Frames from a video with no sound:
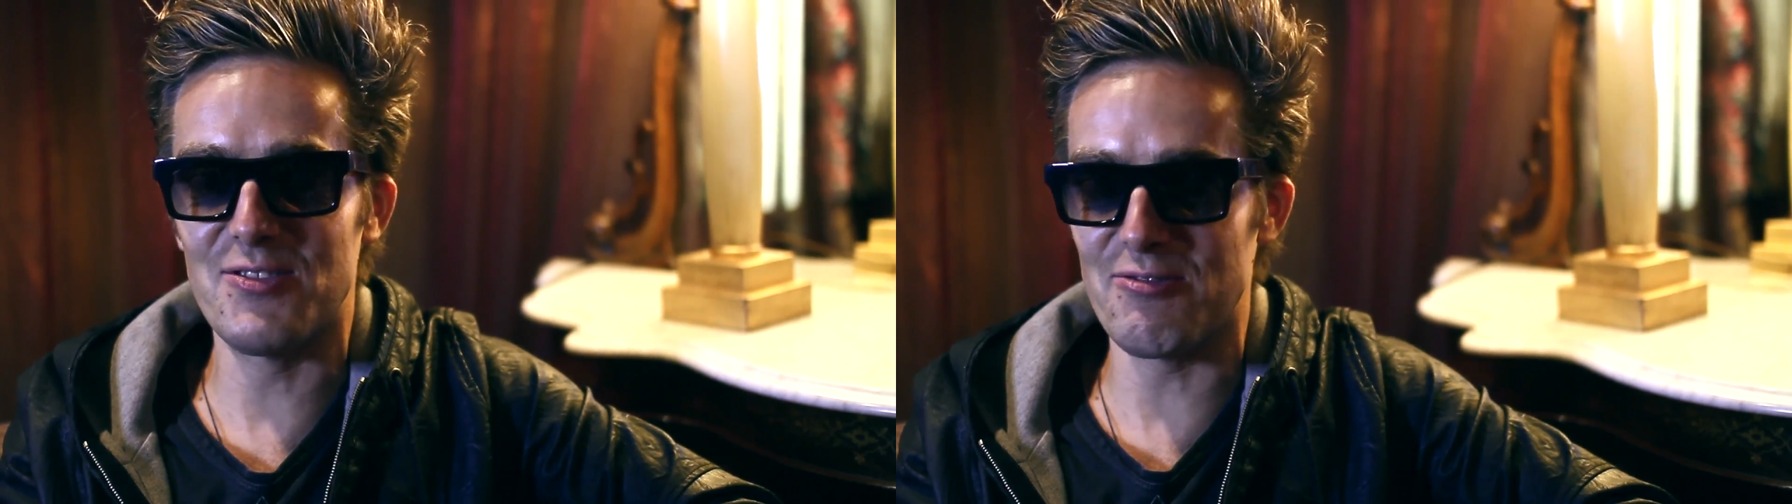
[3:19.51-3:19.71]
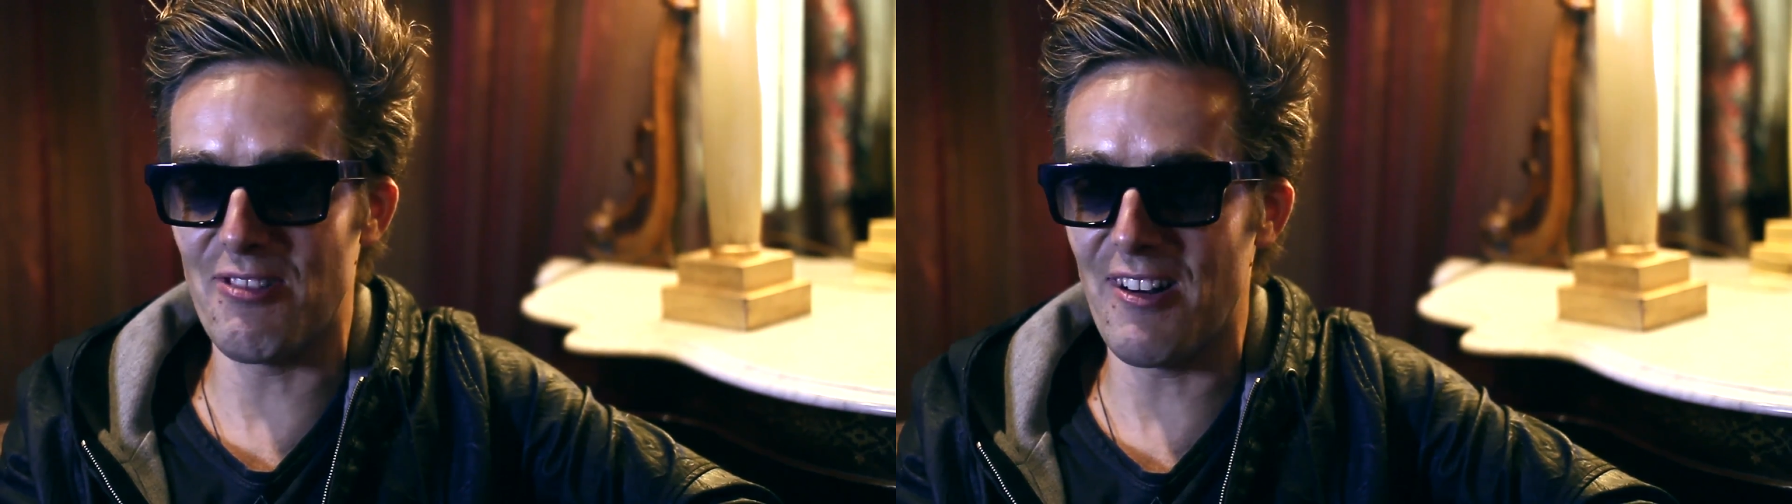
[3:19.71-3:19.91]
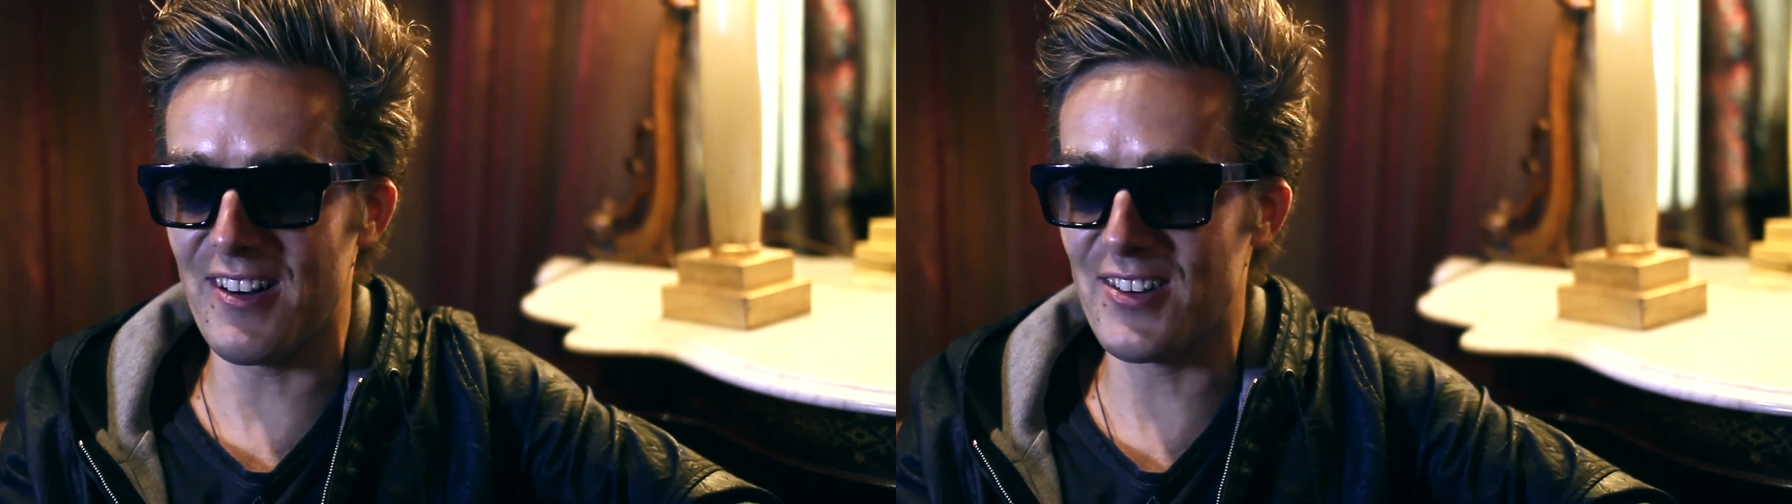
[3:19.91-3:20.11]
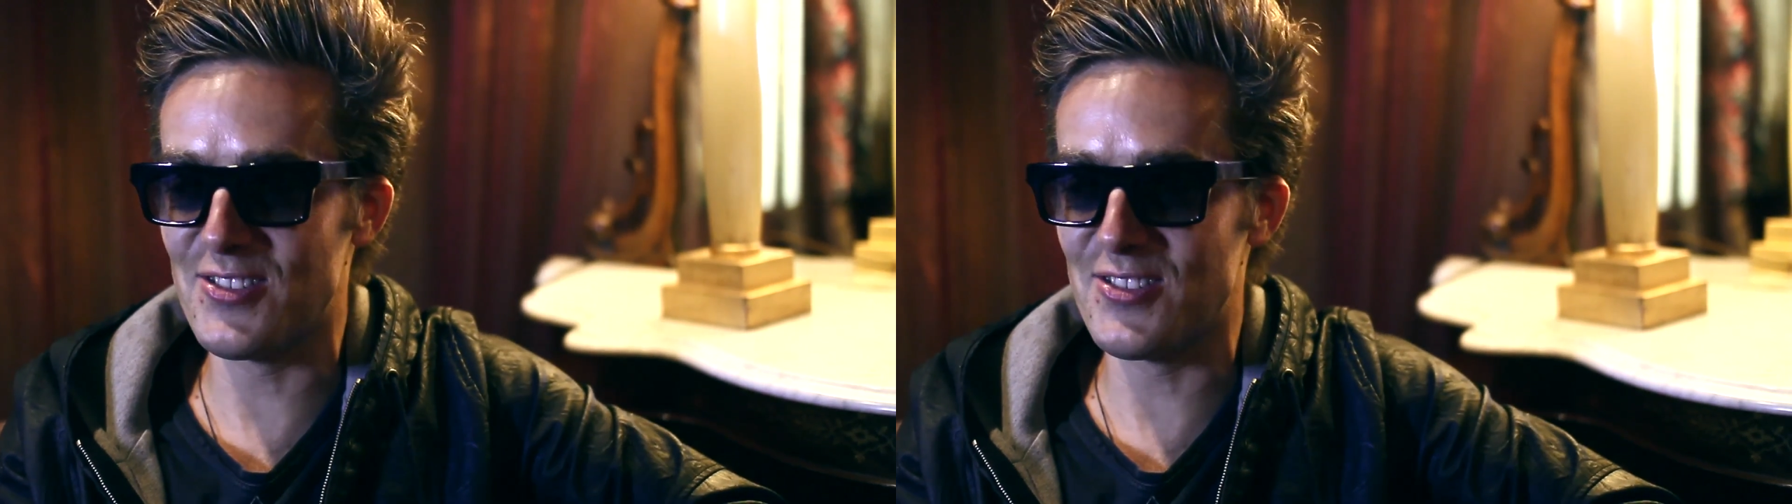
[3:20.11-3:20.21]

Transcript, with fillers: drunk